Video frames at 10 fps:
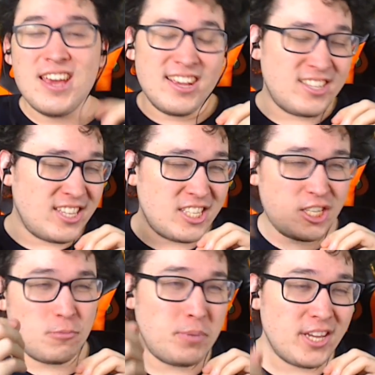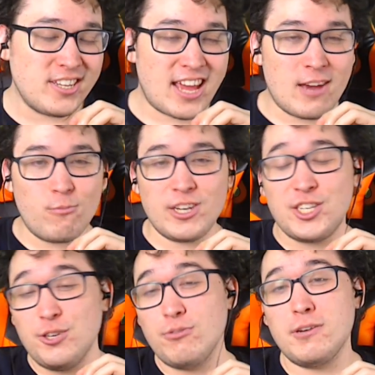is the speed at which
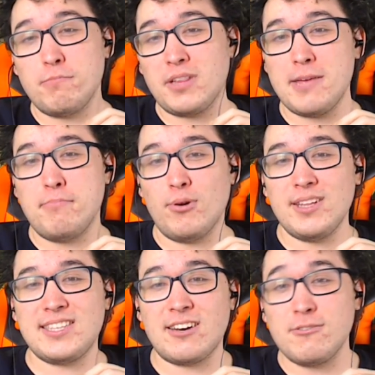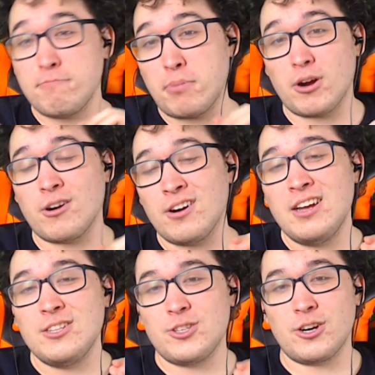you can play points out per
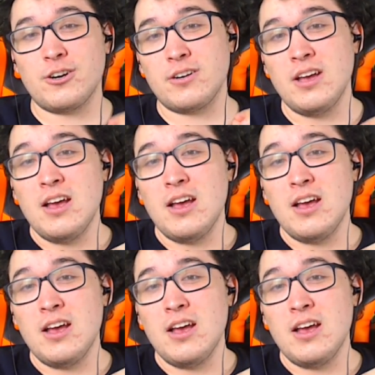turn.